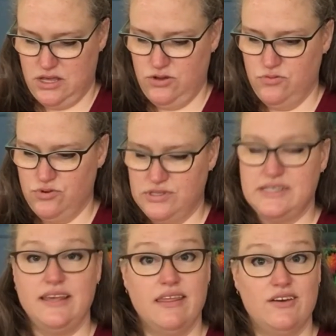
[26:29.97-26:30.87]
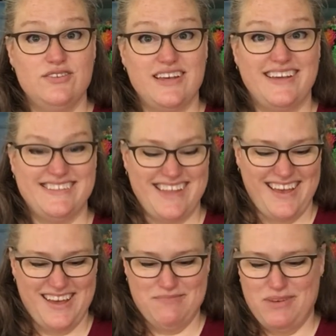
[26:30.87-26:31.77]
you will see those as they
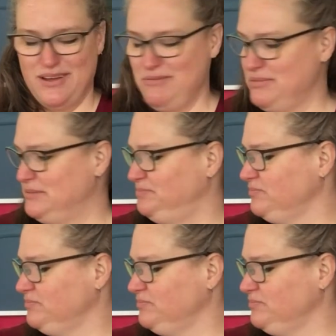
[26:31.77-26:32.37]
come up.